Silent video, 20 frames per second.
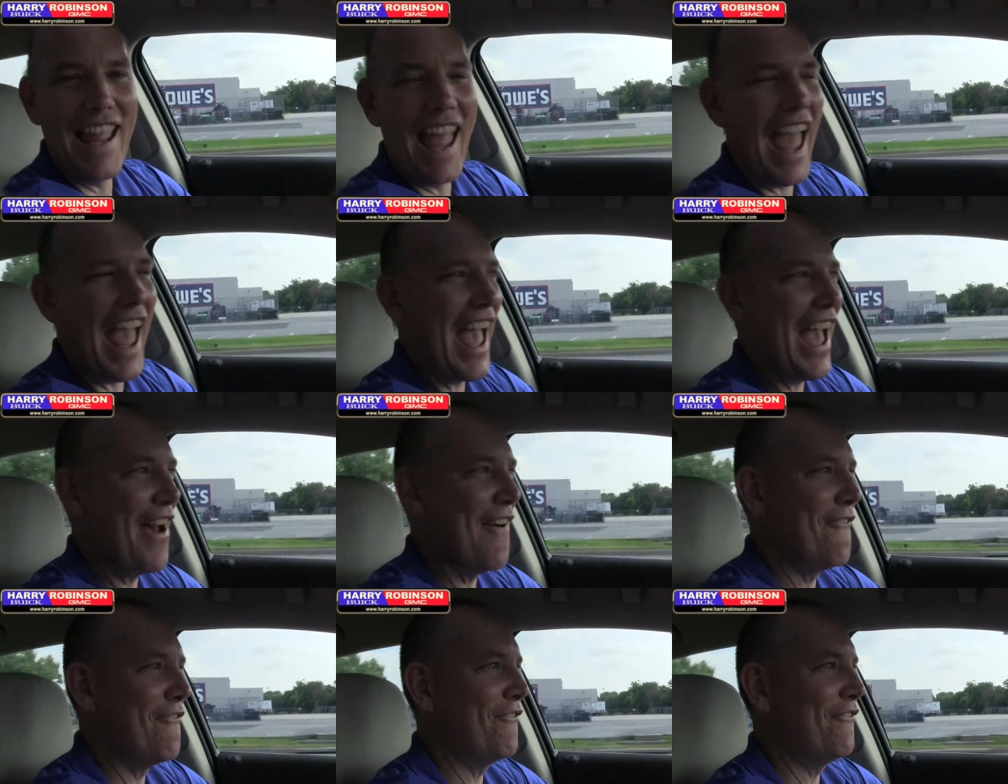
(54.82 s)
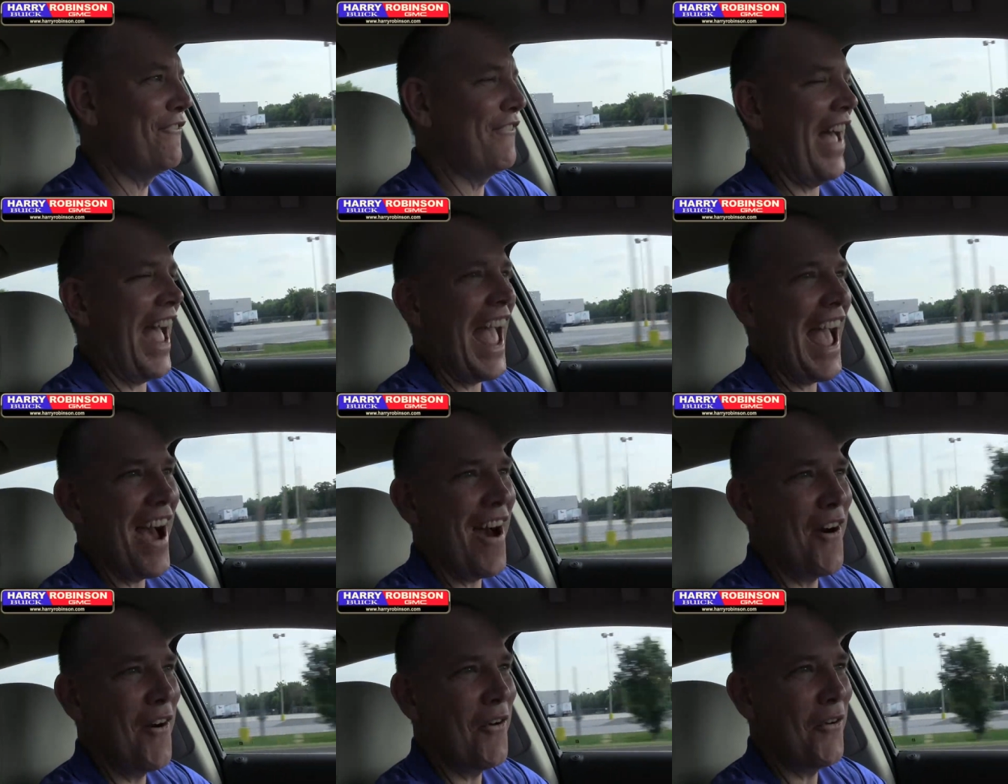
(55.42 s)
have
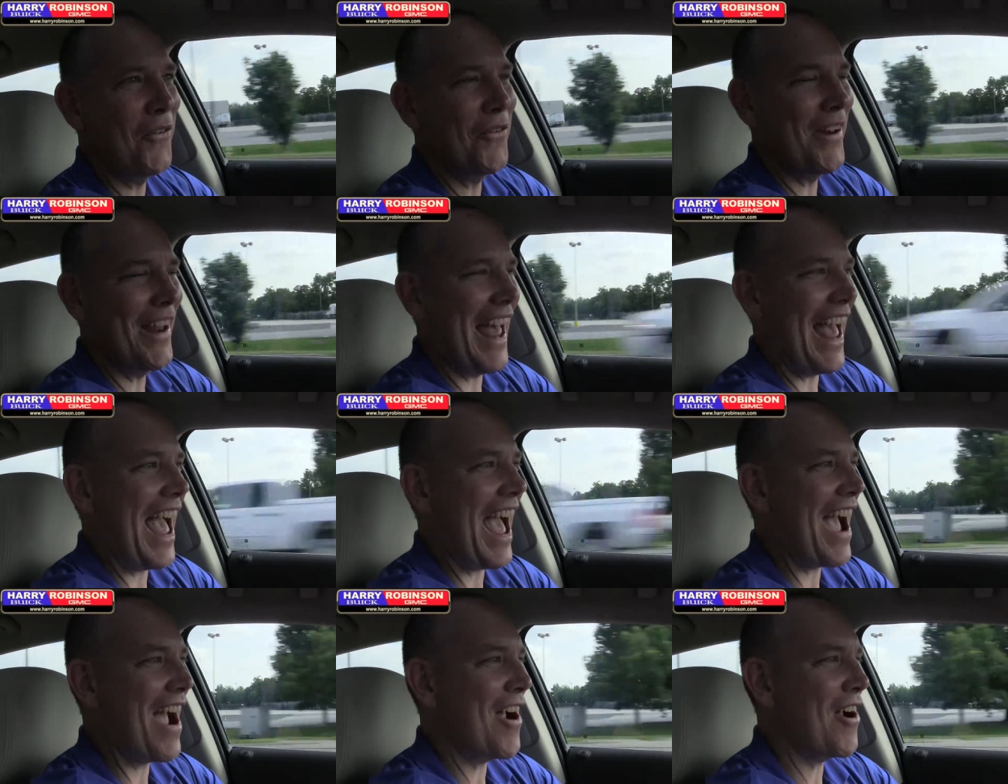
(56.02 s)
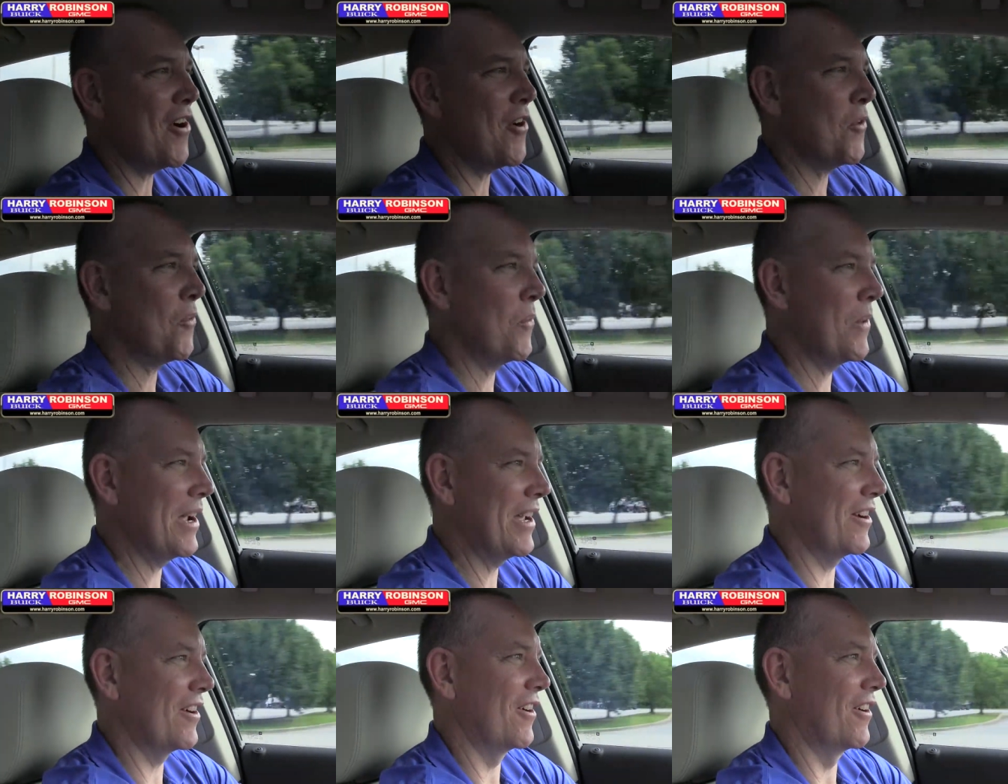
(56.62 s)
found our
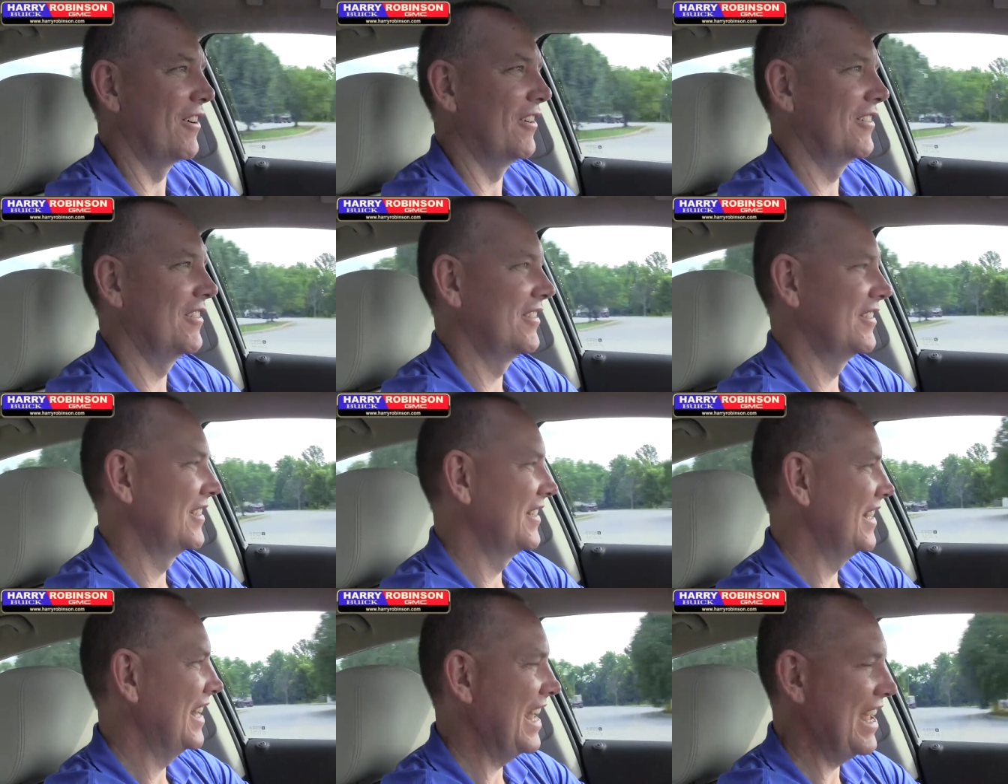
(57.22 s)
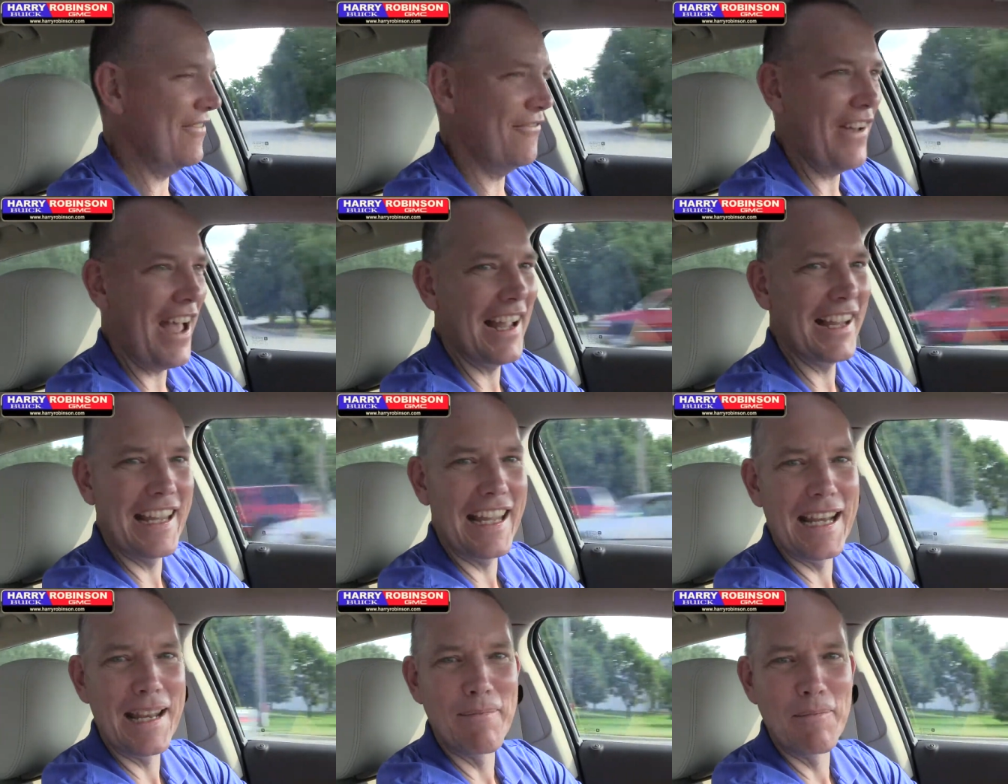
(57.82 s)
winner, if I
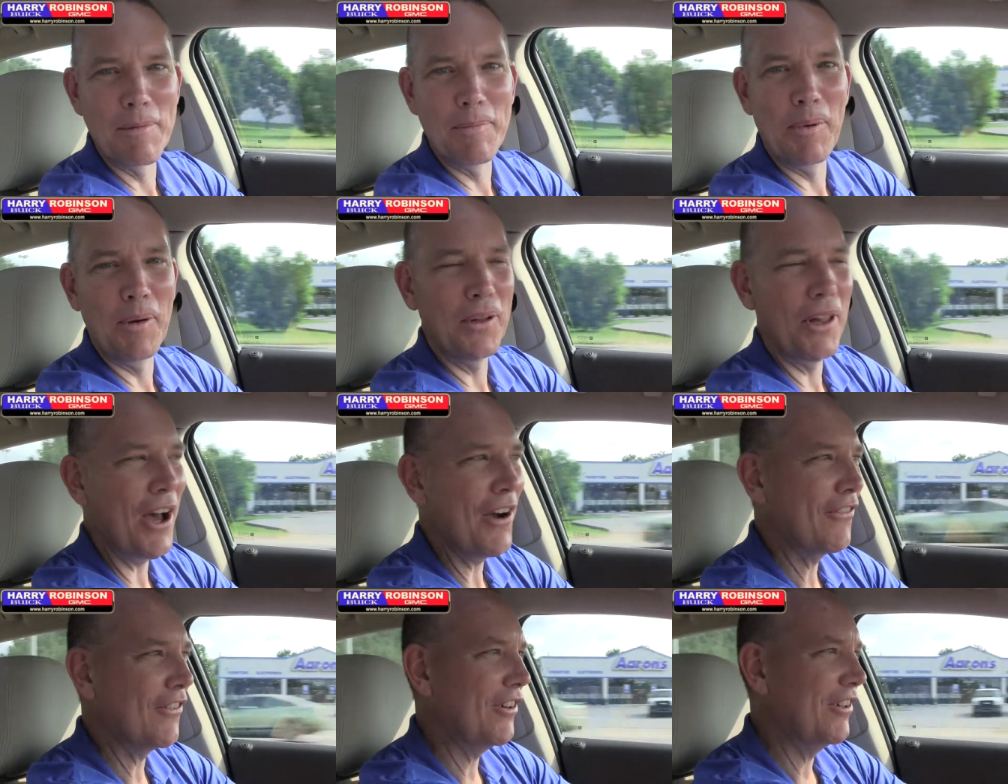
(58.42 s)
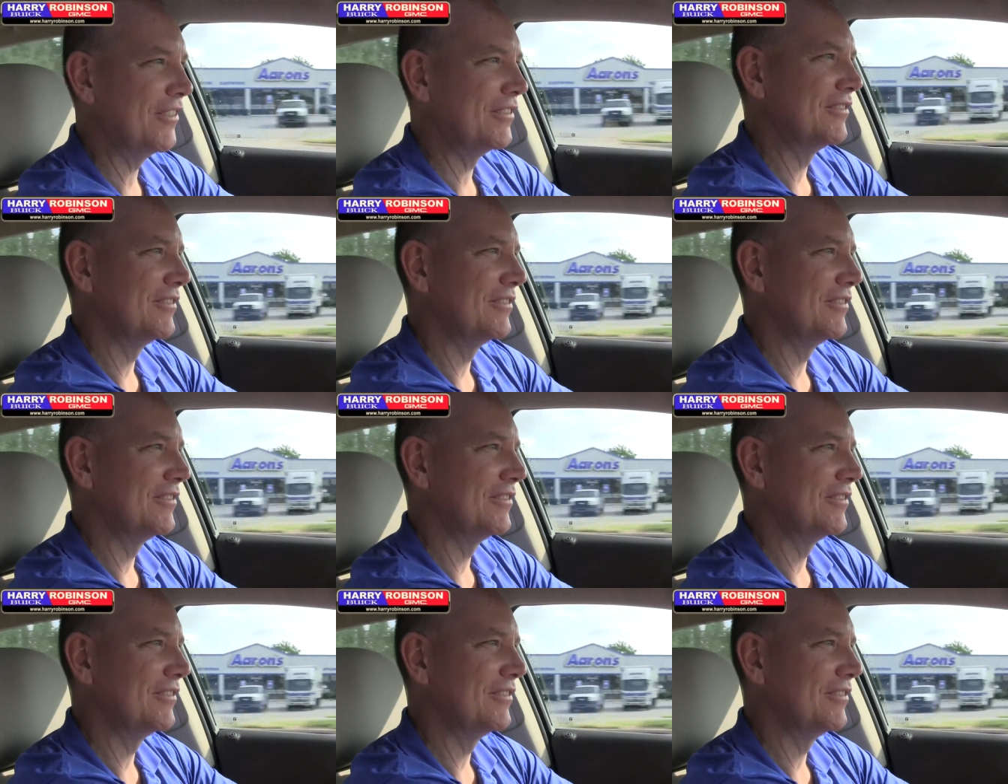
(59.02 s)
can get him to pull over.